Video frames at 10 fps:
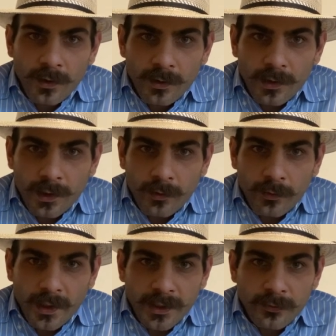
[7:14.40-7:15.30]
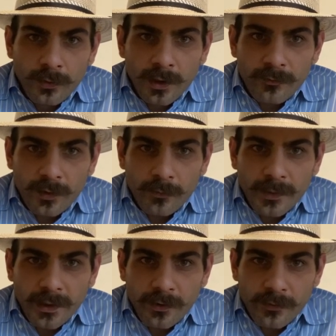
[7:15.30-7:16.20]
Now, I do love all
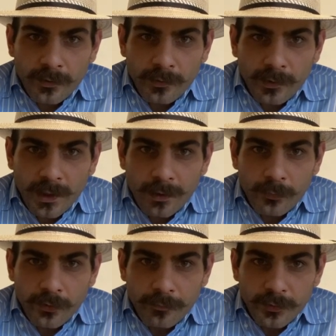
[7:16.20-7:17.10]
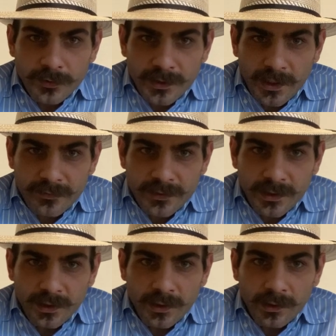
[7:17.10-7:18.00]
my other cowboy boots that I've
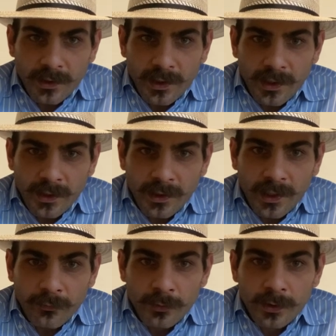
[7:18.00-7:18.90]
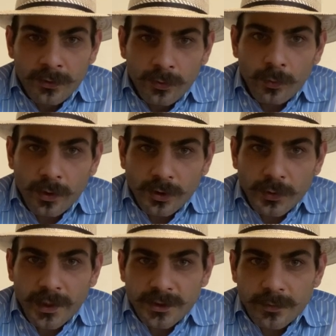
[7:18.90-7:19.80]
stated, and I really do want to
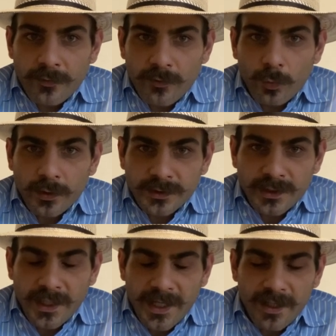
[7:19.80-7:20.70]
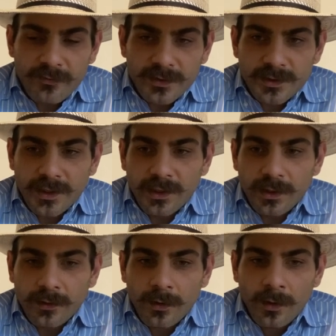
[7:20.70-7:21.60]
try some of the ones that I haven't
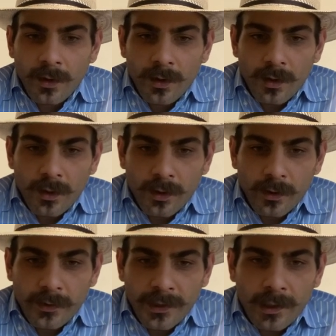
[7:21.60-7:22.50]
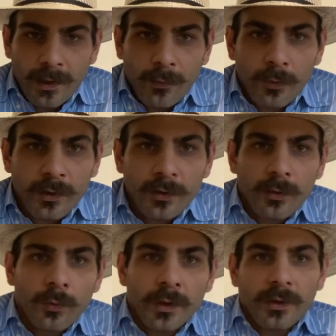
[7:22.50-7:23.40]
stated. Now, I want to know
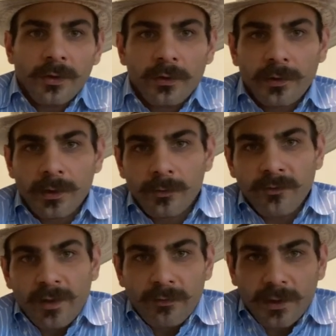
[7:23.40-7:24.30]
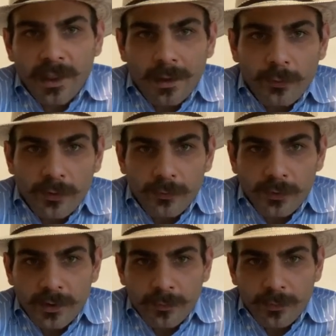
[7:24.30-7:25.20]
what your favorite cowboy
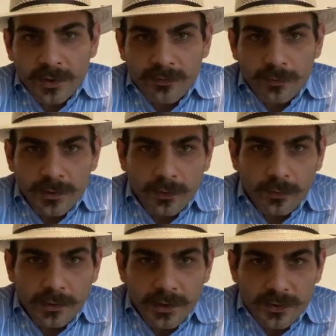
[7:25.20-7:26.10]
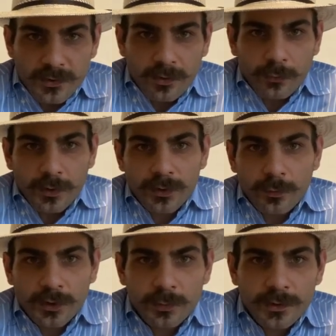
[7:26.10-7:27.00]
boot companies from the old days are.
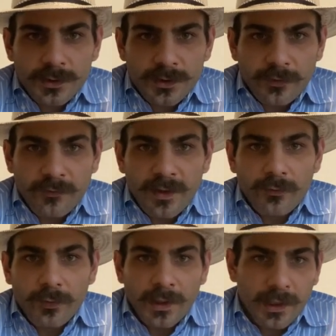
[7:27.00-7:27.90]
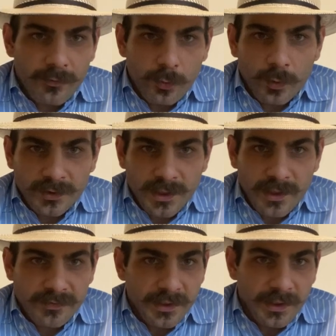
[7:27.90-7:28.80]
Which one is your favorite out of the ones that
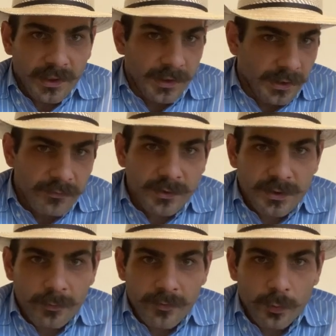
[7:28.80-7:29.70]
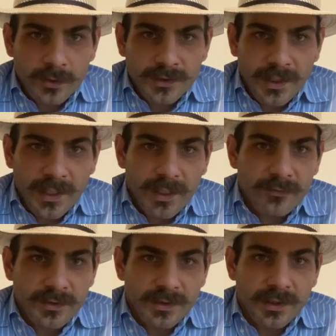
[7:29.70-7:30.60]
I've stated, and even some of the ones that I
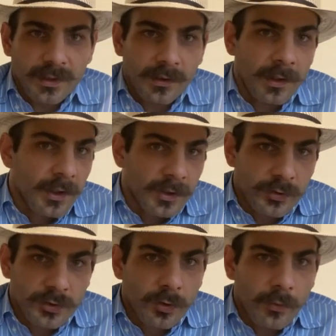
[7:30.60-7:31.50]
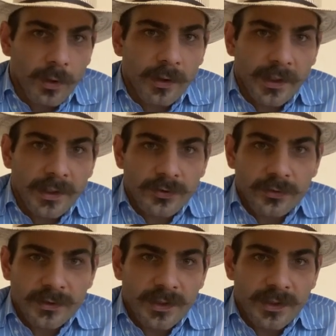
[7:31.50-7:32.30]
haven't stated? There's no wrong answers.